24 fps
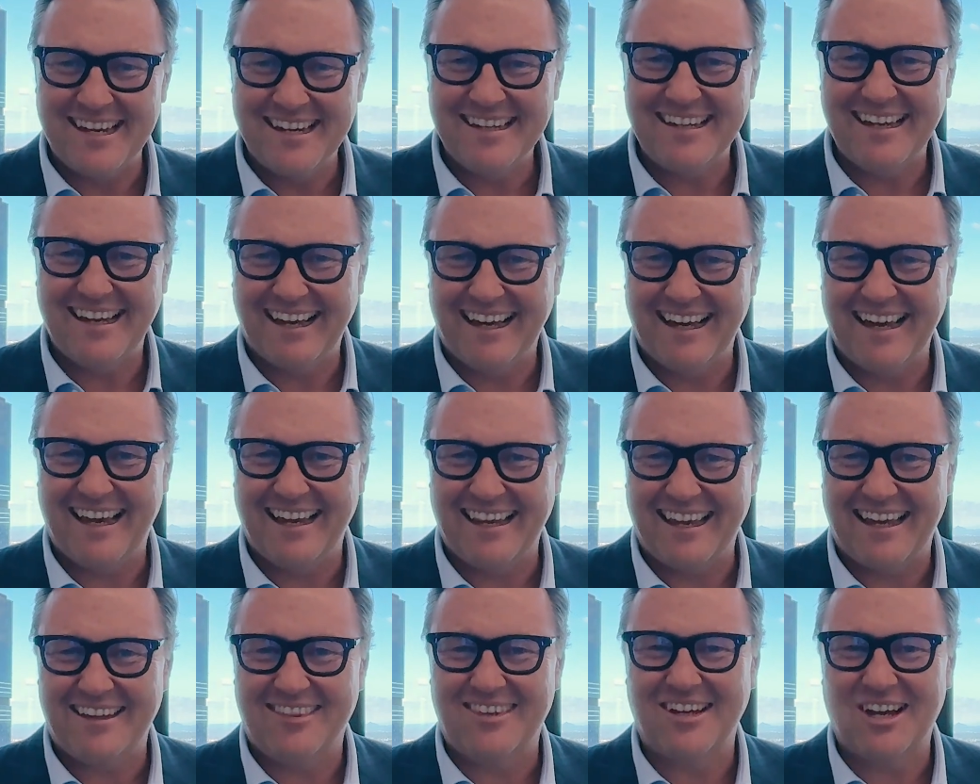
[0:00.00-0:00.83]

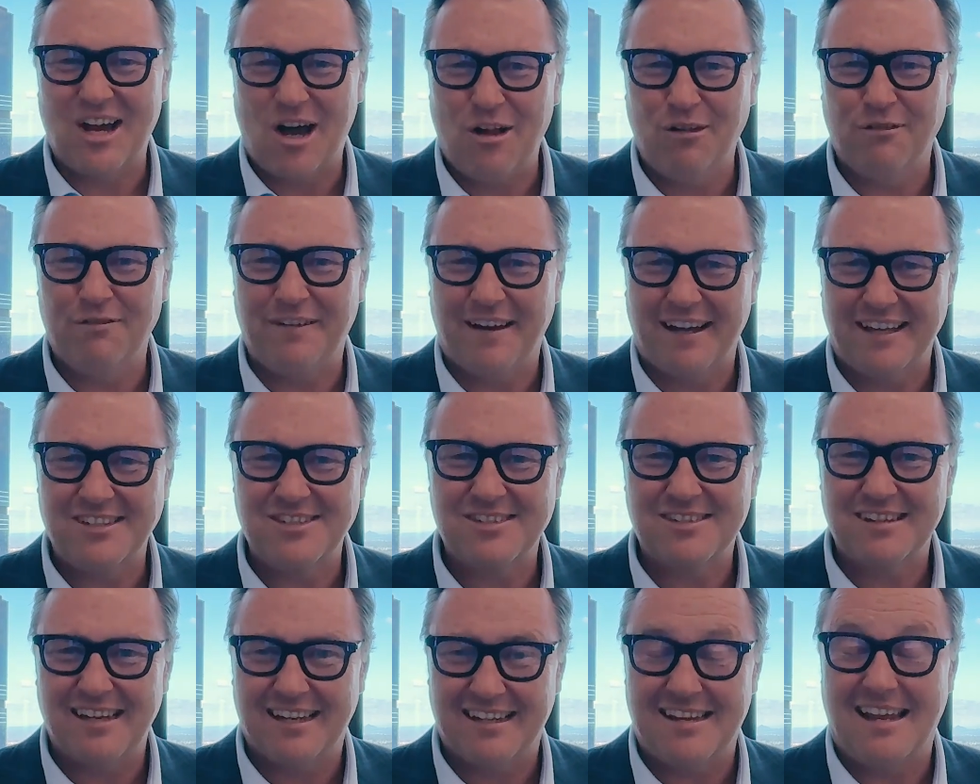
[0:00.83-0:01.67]
at the
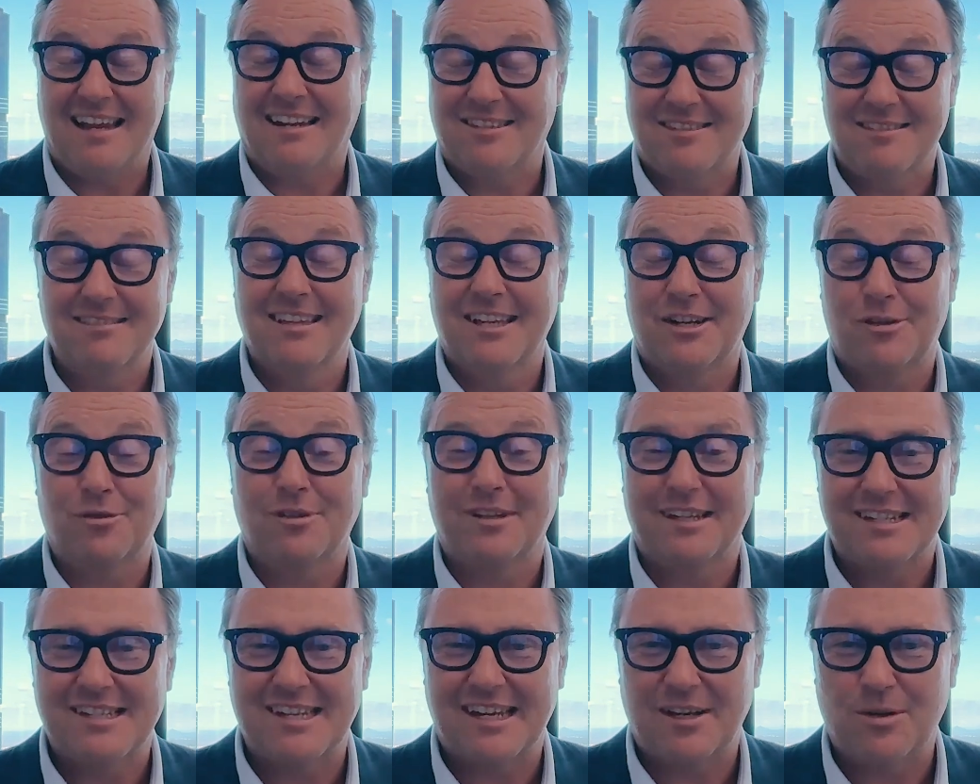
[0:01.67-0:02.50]
coalface. It's
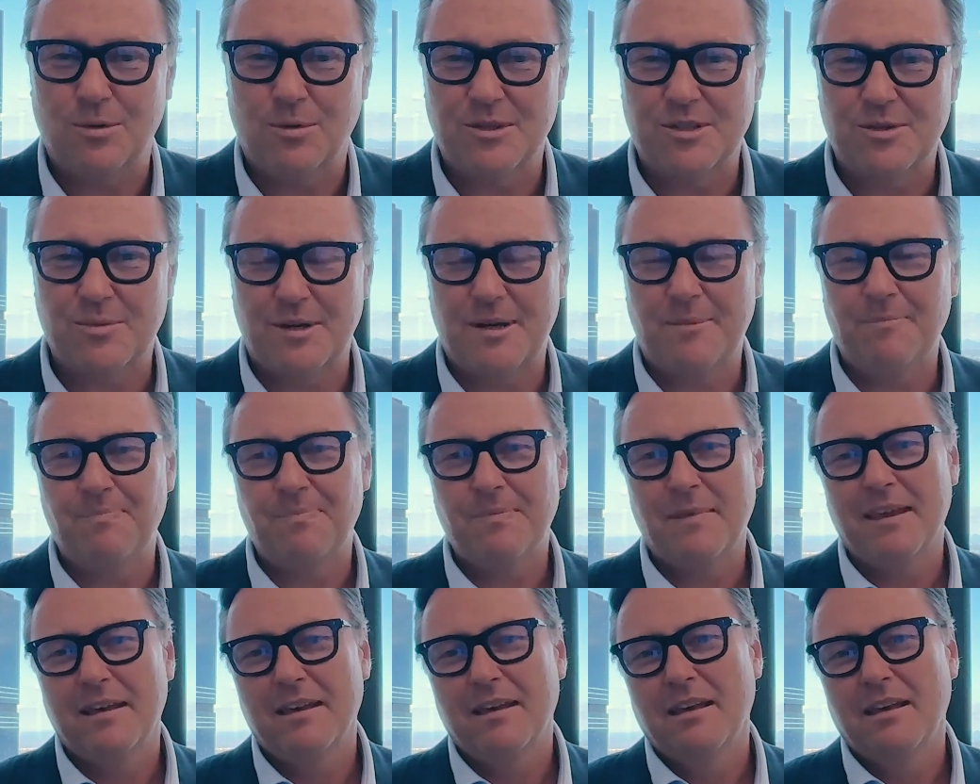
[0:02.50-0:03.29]
literally sink or swim.